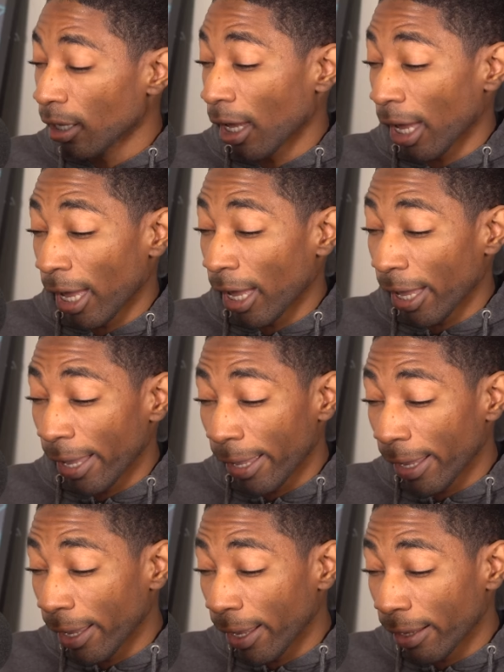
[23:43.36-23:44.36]

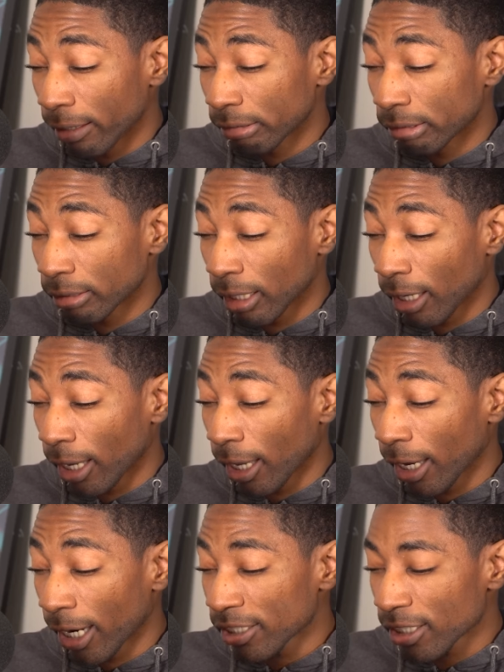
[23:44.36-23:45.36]
I.
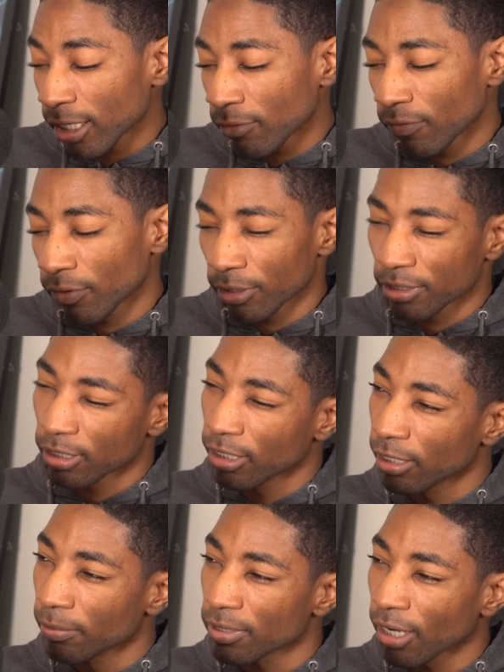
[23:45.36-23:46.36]
I guess I can't reveal the
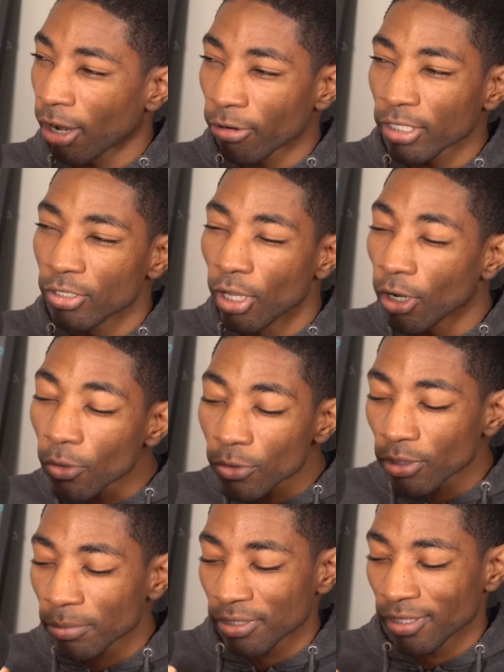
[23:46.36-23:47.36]
teams. I already know,
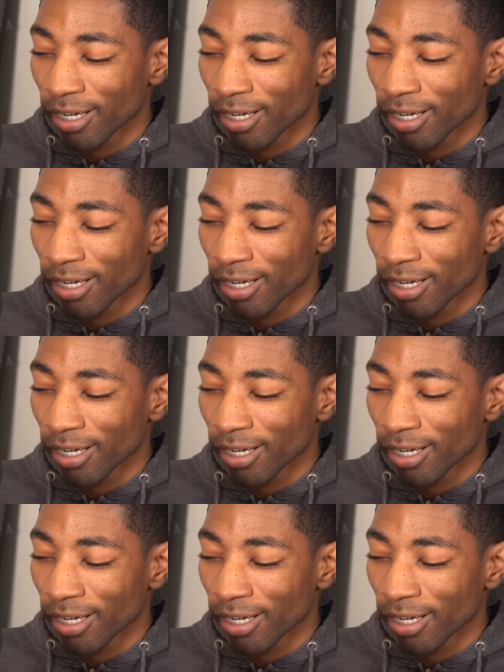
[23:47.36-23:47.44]
so I'm just